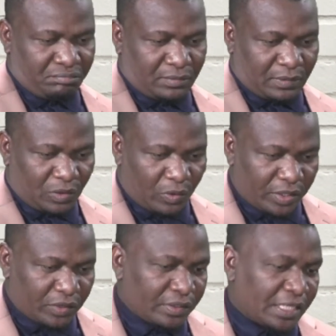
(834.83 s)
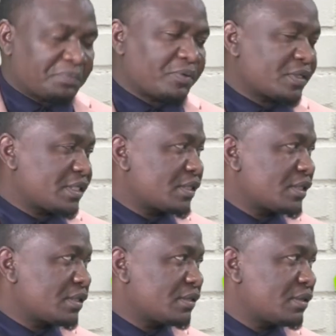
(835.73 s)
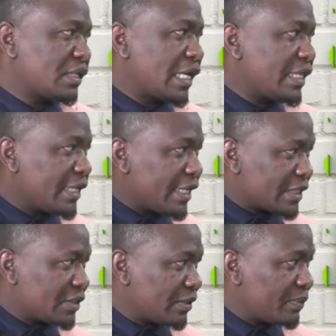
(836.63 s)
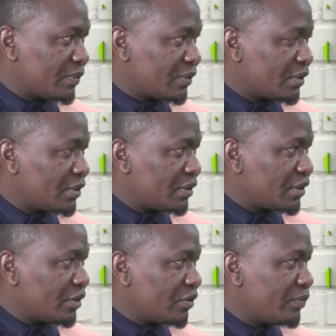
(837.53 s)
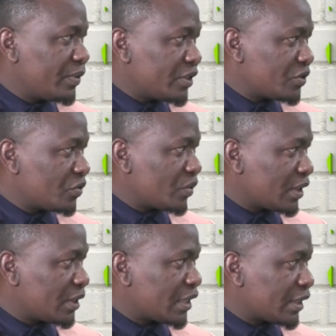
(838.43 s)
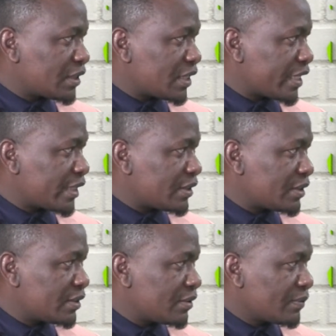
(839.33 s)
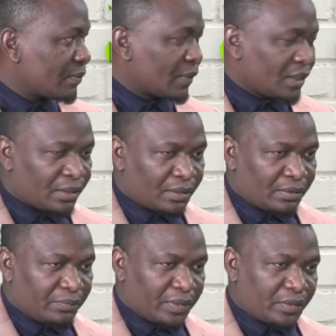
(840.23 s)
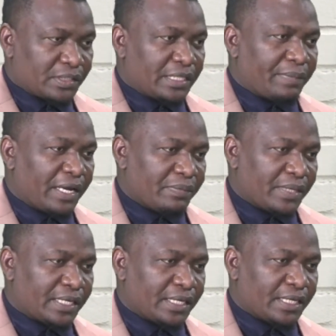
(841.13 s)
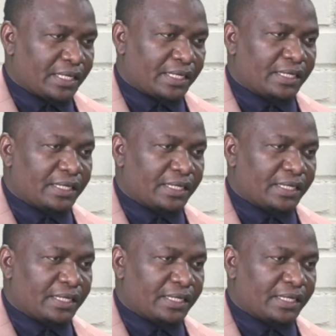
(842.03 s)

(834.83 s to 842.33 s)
going through that process, at the next stop, they will be issued with tickets because they might be carrying